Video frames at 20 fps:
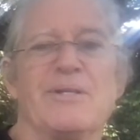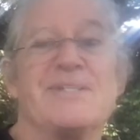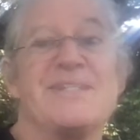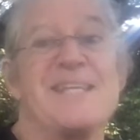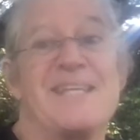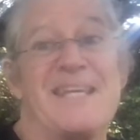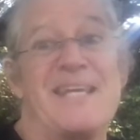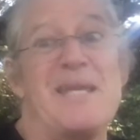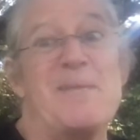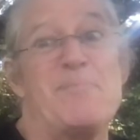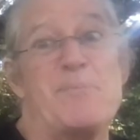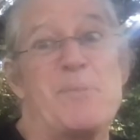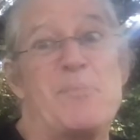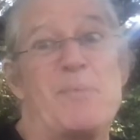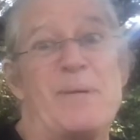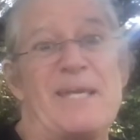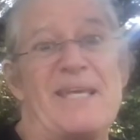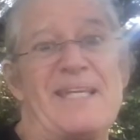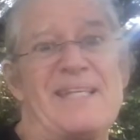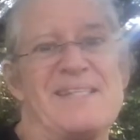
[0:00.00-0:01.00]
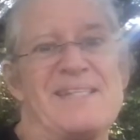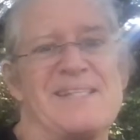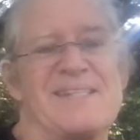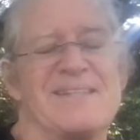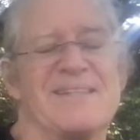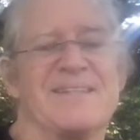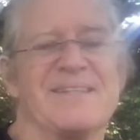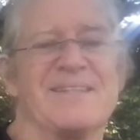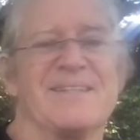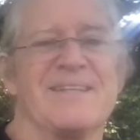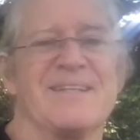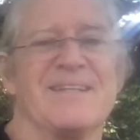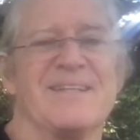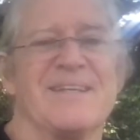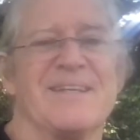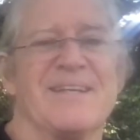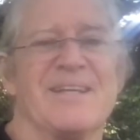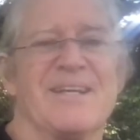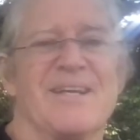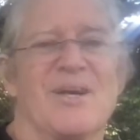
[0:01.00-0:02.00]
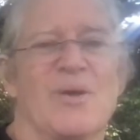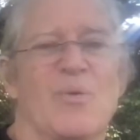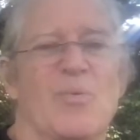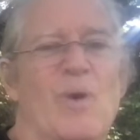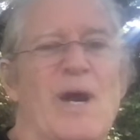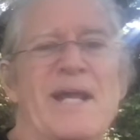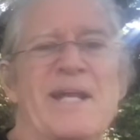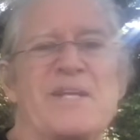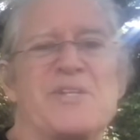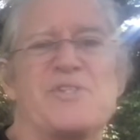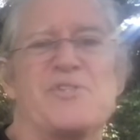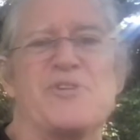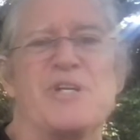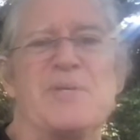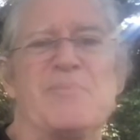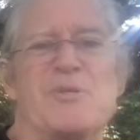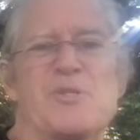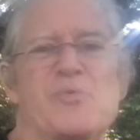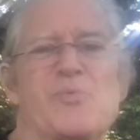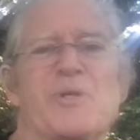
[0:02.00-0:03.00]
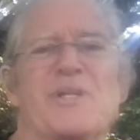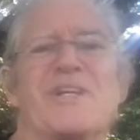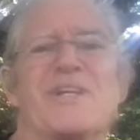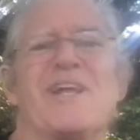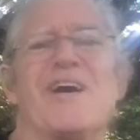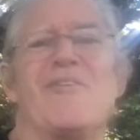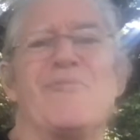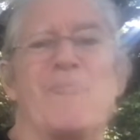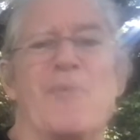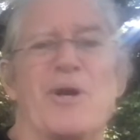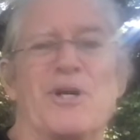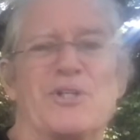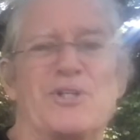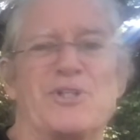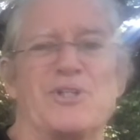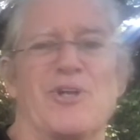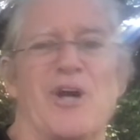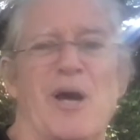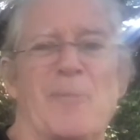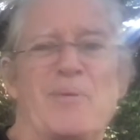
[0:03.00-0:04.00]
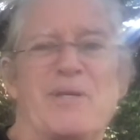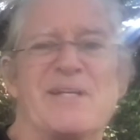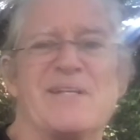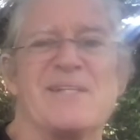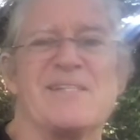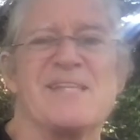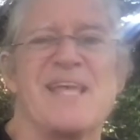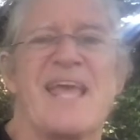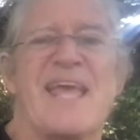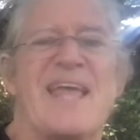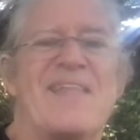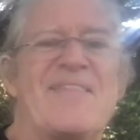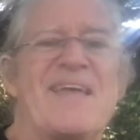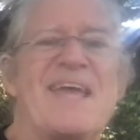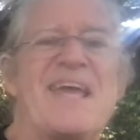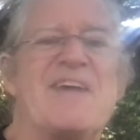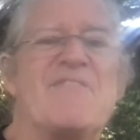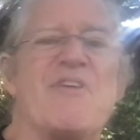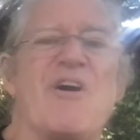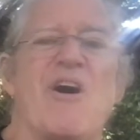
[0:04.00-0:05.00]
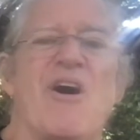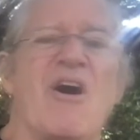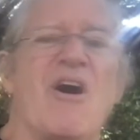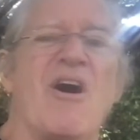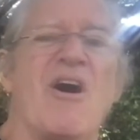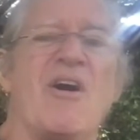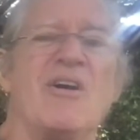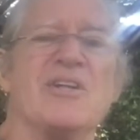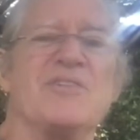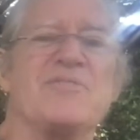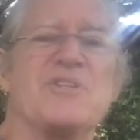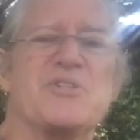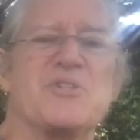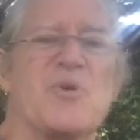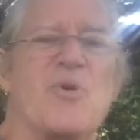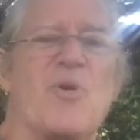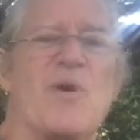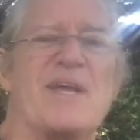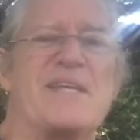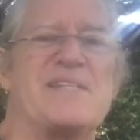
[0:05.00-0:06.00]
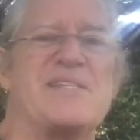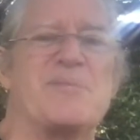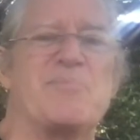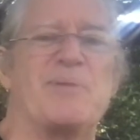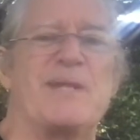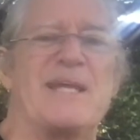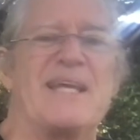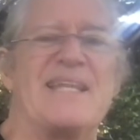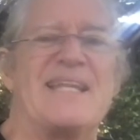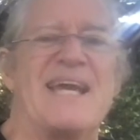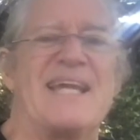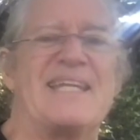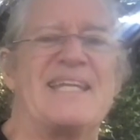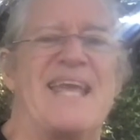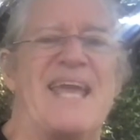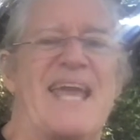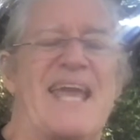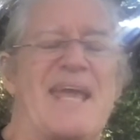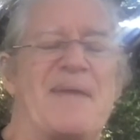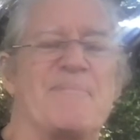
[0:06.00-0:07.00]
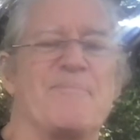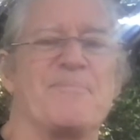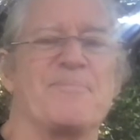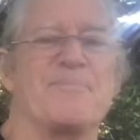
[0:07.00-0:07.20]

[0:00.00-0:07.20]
keep the peace. White extremists would love martial law because they have all of the toys to play that game.